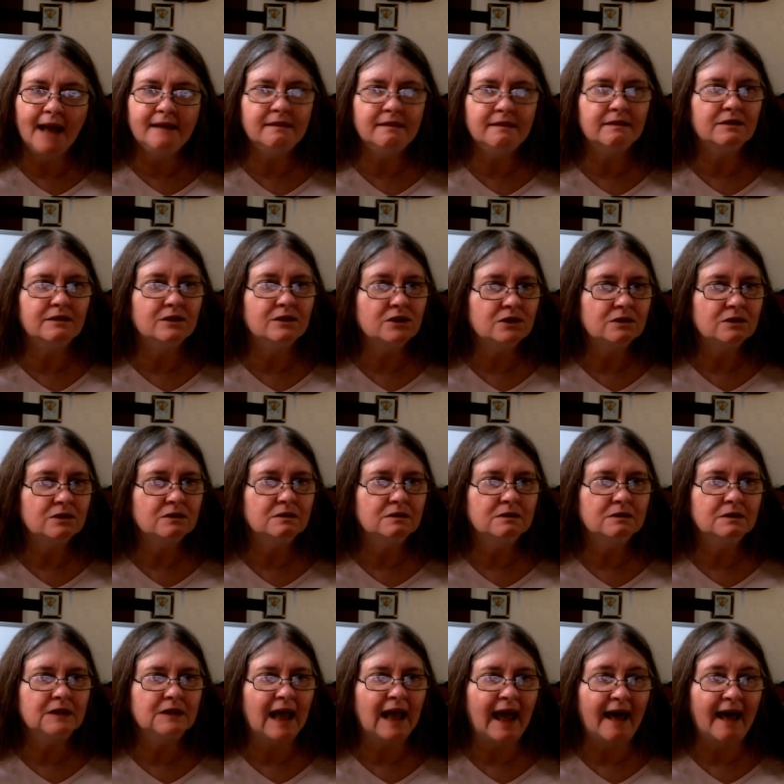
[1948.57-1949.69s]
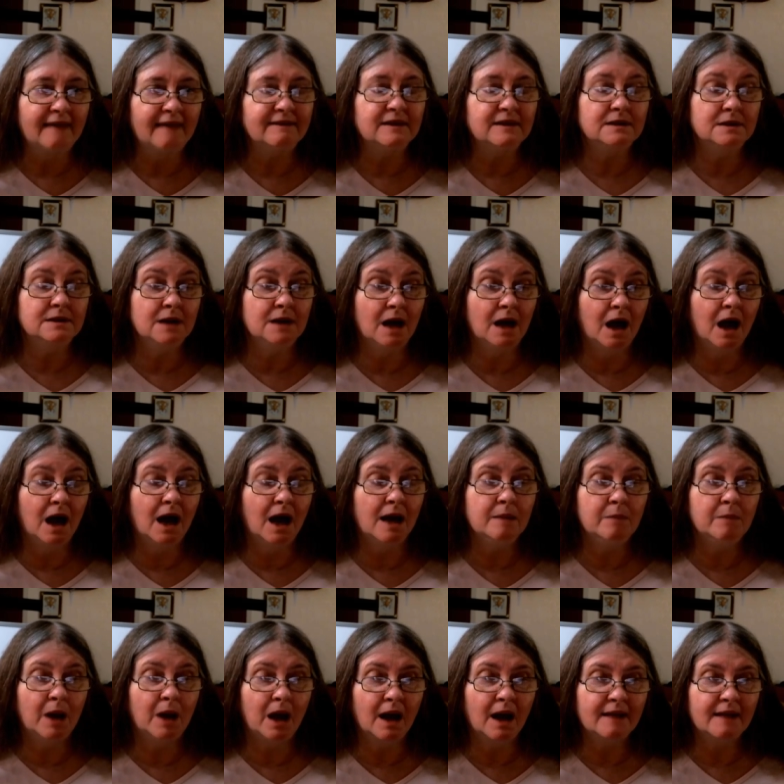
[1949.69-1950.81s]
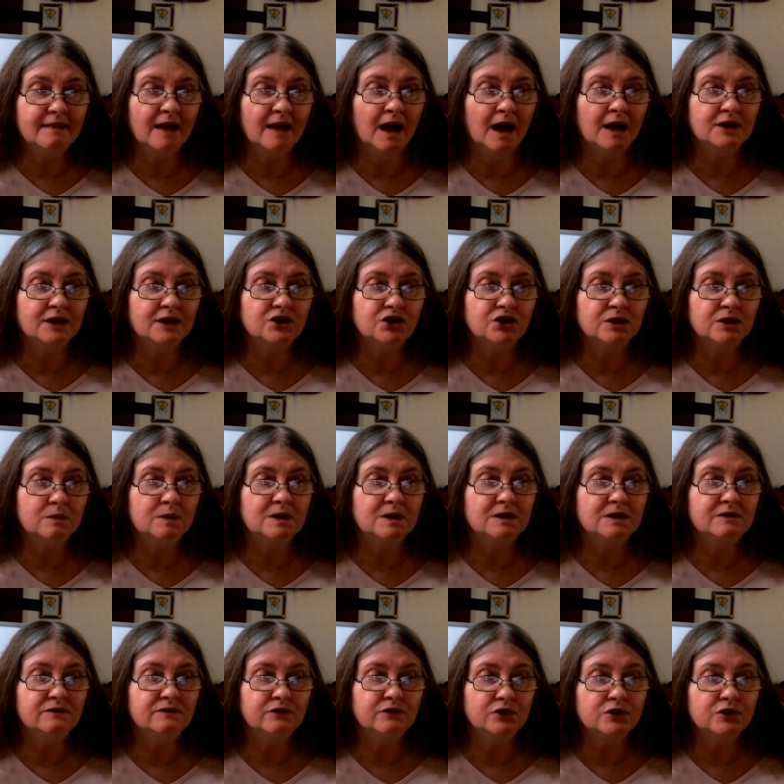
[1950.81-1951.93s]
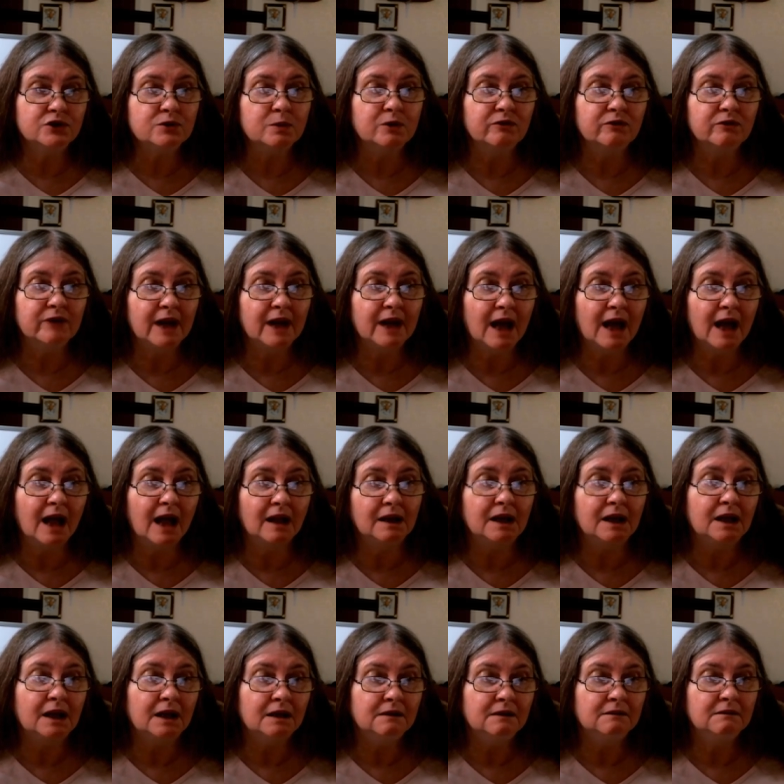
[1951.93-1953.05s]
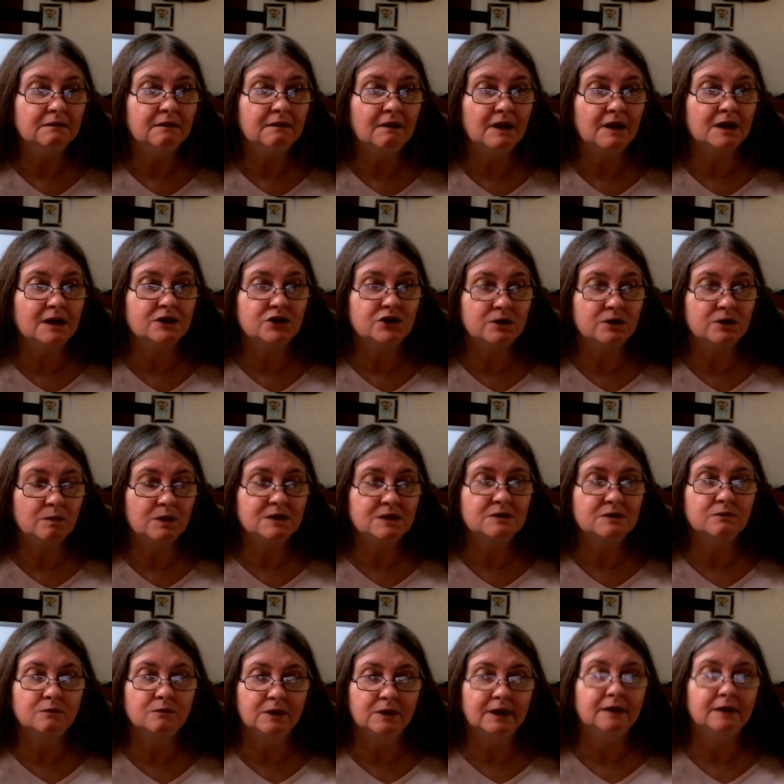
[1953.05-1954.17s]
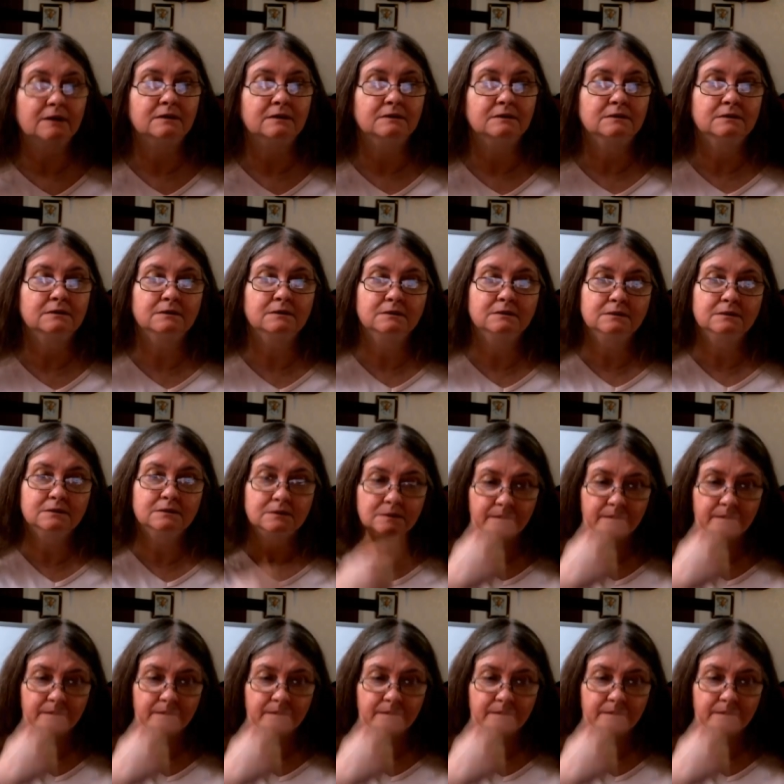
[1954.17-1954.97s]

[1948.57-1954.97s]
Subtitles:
I, at the time, I thought she was virtual reality, that she wasn't real.